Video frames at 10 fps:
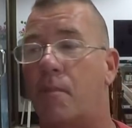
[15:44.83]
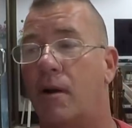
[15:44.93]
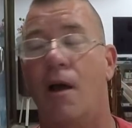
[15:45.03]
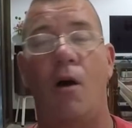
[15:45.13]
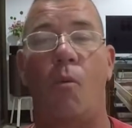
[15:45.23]

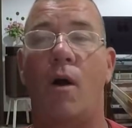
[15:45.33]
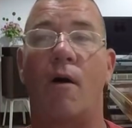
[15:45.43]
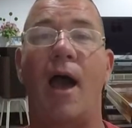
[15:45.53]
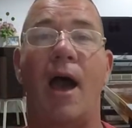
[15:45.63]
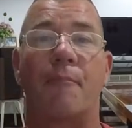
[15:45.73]
But what
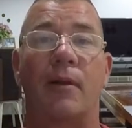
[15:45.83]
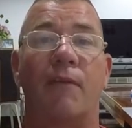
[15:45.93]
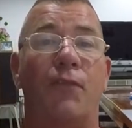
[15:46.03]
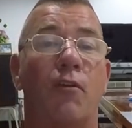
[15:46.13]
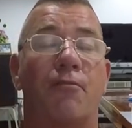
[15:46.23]
will happen
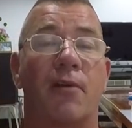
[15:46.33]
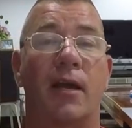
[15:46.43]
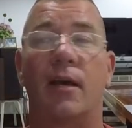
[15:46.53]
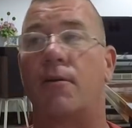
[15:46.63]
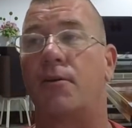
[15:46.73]
if you
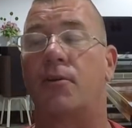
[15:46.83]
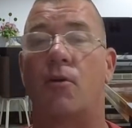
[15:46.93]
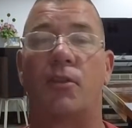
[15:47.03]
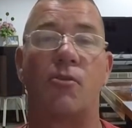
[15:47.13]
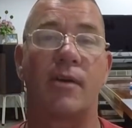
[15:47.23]
forget or you
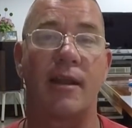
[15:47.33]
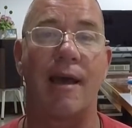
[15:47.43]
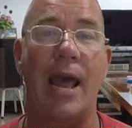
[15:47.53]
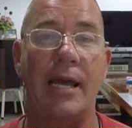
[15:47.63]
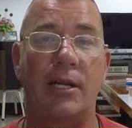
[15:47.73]
don't, you get
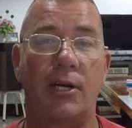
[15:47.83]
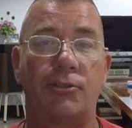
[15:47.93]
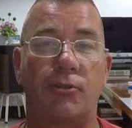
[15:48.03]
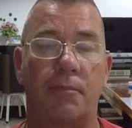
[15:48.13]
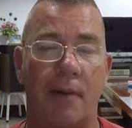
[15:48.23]
an
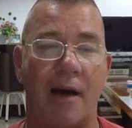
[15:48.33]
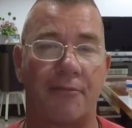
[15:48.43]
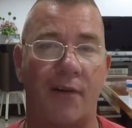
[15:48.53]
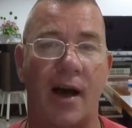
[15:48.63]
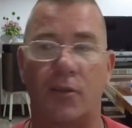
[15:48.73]
800
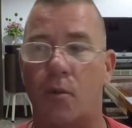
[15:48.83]
baht fine.